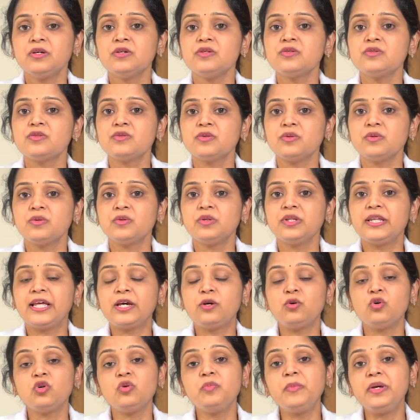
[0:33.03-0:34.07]
So they
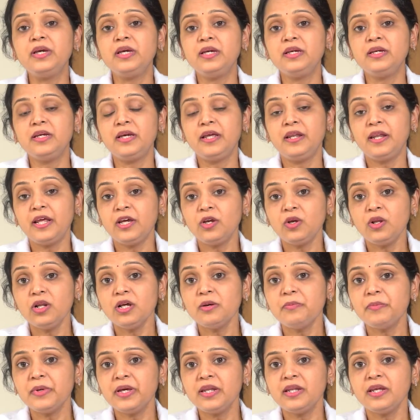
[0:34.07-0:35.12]
could be irregular
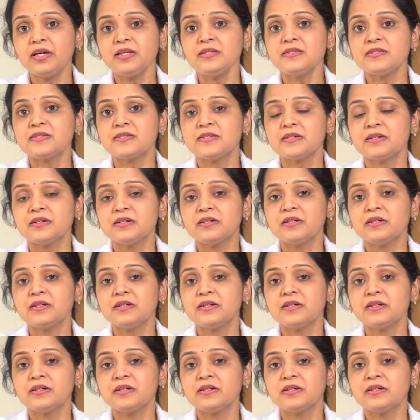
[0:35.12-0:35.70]
periods,